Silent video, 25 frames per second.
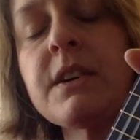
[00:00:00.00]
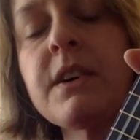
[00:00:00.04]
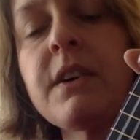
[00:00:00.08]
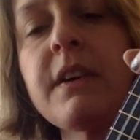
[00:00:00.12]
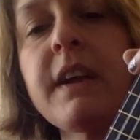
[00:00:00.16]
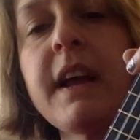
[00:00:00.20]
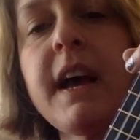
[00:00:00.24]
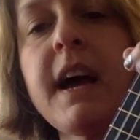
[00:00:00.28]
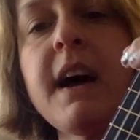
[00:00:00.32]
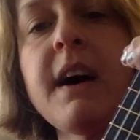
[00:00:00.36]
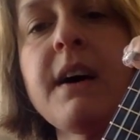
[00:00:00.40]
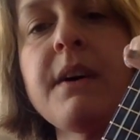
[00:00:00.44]
Go
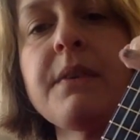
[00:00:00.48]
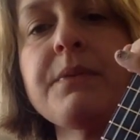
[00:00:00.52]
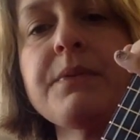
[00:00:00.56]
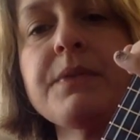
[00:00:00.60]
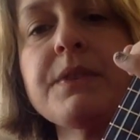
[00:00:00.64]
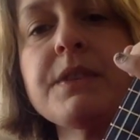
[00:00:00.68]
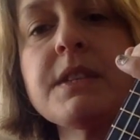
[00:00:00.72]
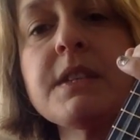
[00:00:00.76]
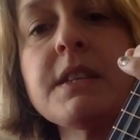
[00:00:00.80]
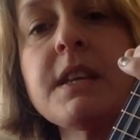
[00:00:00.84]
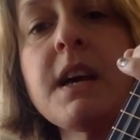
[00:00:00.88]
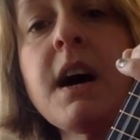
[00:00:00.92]
to F.
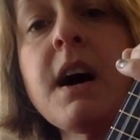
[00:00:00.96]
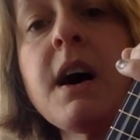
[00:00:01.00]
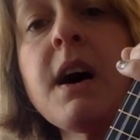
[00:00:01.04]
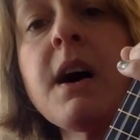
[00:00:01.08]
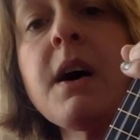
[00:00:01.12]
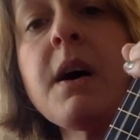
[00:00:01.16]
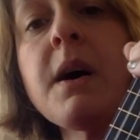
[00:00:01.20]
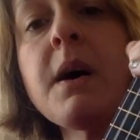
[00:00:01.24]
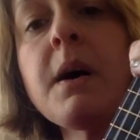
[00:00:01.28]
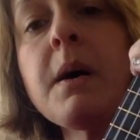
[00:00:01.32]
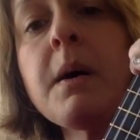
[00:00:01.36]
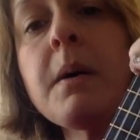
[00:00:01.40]

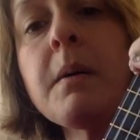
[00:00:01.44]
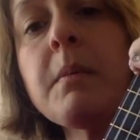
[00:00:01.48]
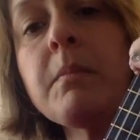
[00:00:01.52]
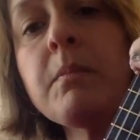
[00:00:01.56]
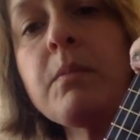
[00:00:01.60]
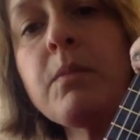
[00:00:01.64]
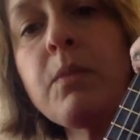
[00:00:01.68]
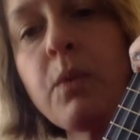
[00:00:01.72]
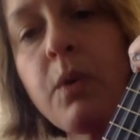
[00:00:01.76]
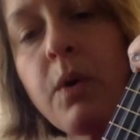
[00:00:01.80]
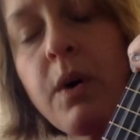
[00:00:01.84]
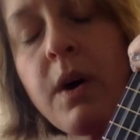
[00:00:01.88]
Someone.
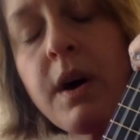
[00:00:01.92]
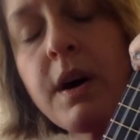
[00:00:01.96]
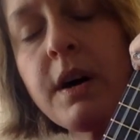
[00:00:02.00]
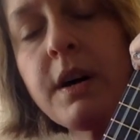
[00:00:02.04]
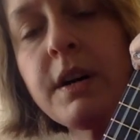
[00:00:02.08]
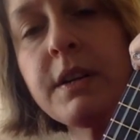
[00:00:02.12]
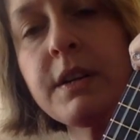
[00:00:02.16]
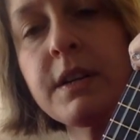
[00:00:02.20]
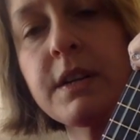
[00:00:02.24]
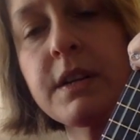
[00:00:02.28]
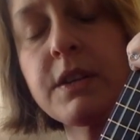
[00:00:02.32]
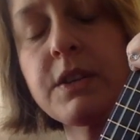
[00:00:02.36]
You're
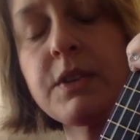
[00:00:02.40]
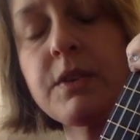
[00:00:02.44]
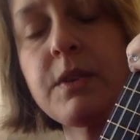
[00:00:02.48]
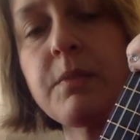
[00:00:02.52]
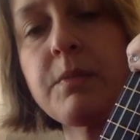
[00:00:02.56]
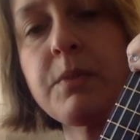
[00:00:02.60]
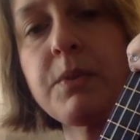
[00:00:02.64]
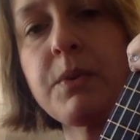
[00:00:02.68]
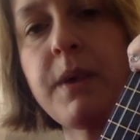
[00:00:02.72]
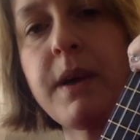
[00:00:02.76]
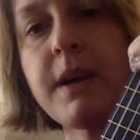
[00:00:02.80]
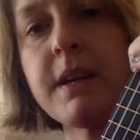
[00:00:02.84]
going to
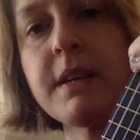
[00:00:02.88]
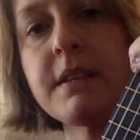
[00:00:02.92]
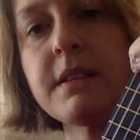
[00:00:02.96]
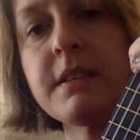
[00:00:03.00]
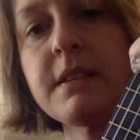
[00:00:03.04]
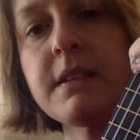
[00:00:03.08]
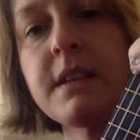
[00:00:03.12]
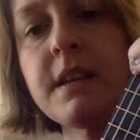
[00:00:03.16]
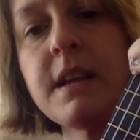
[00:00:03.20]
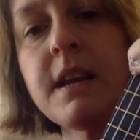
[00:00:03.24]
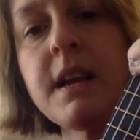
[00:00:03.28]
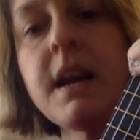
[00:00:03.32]
strum twice.